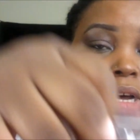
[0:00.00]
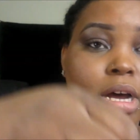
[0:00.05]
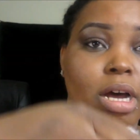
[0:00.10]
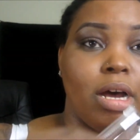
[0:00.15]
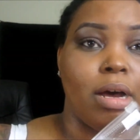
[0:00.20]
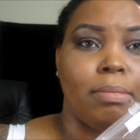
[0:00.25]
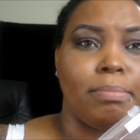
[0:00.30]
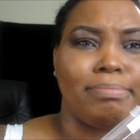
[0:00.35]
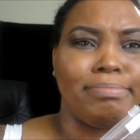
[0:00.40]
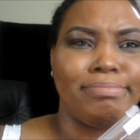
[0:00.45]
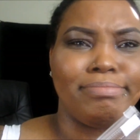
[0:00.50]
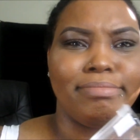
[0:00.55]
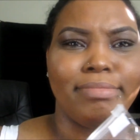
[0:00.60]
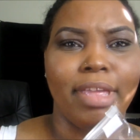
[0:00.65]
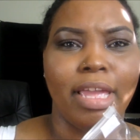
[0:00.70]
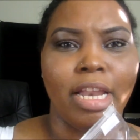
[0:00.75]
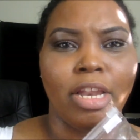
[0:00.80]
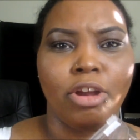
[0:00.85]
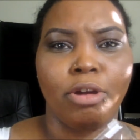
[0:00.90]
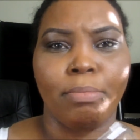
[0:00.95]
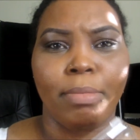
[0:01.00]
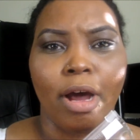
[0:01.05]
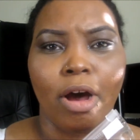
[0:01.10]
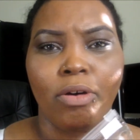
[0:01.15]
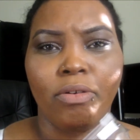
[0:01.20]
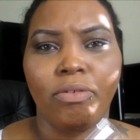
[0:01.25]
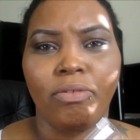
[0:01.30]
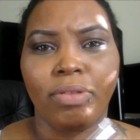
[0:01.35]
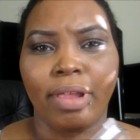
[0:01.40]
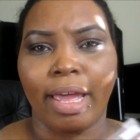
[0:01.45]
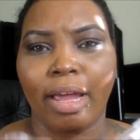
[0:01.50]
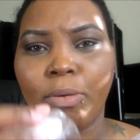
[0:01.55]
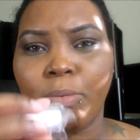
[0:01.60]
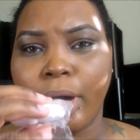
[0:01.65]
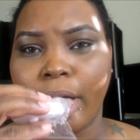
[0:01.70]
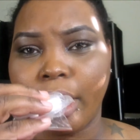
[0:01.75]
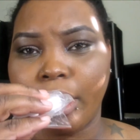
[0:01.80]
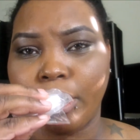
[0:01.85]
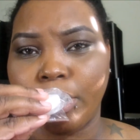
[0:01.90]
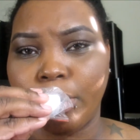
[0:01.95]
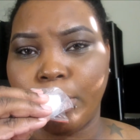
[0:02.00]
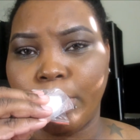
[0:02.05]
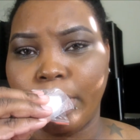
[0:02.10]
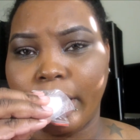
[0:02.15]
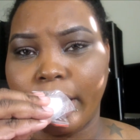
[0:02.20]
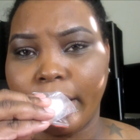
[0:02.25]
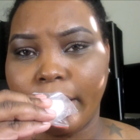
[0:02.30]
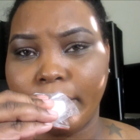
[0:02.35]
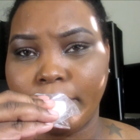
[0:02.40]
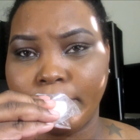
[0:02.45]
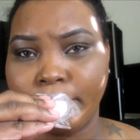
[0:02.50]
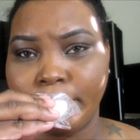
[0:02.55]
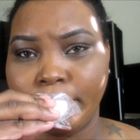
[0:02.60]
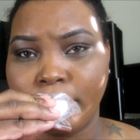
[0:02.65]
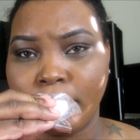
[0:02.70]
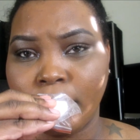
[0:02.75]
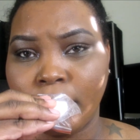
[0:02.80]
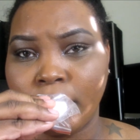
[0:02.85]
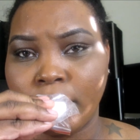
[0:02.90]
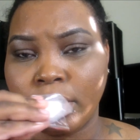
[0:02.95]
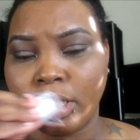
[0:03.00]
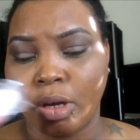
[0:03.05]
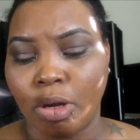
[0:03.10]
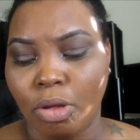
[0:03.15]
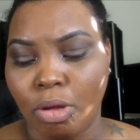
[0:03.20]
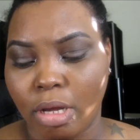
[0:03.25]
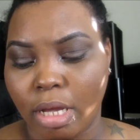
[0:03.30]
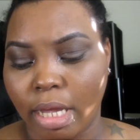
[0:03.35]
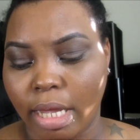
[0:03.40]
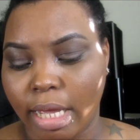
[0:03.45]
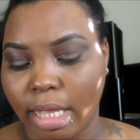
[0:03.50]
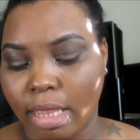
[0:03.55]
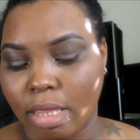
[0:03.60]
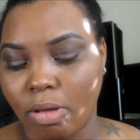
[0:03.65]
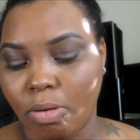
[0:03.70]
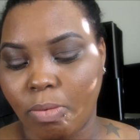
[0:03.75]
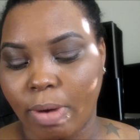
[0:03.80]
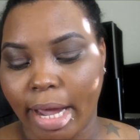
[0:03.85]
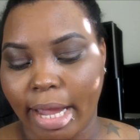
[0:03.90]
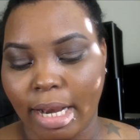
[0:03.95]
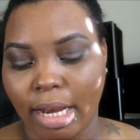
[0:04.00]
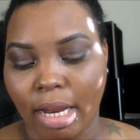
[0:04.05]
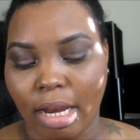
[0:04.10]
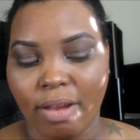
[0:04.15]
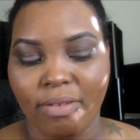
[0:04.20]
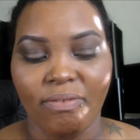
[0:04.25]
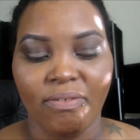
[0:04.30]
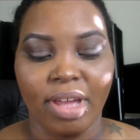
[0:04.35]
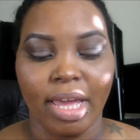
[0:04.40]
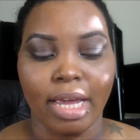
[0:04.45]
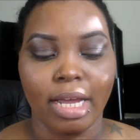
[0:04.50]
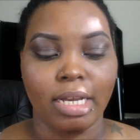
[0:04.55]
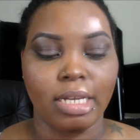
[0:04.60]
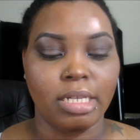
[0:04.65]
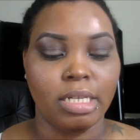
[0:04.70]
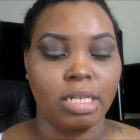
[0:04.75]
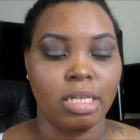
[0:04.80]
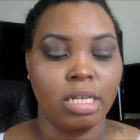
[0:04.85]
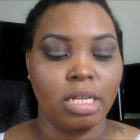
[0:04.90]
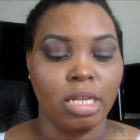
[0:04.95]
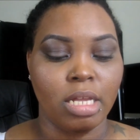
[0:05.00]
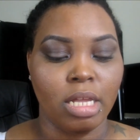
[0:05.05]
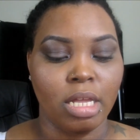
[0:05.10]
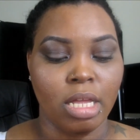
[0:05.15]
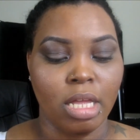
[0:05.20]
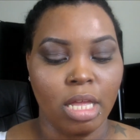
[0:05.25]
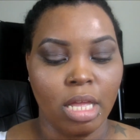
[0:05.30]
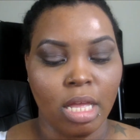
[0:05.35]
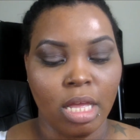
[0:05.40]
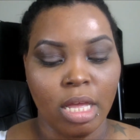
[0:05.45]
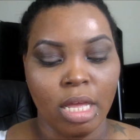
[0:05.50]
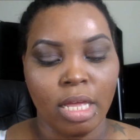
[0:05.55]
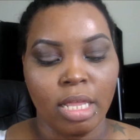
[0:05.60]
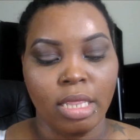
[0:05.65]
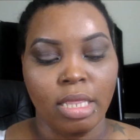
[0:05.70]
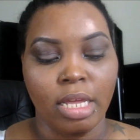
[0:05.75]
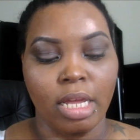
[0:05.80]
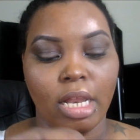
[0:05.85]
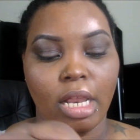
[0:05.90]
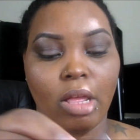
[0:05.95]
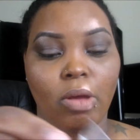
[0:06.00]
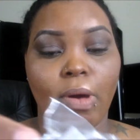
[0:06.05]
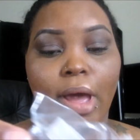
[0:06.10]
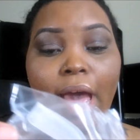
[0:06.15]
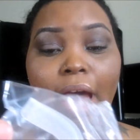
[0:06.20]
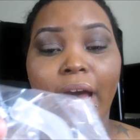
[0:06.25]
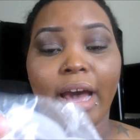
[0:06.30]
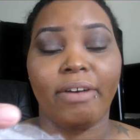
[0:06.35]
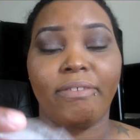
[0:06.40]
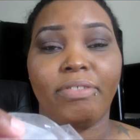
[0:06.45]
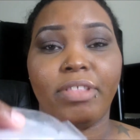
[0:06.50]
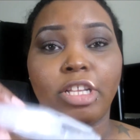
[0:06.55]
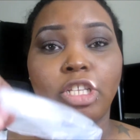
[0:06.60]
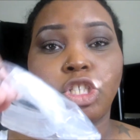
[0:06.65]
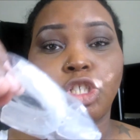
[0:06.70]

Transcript: um, in your mouth like while you're doing it so you can get the whitening effect. Then you have the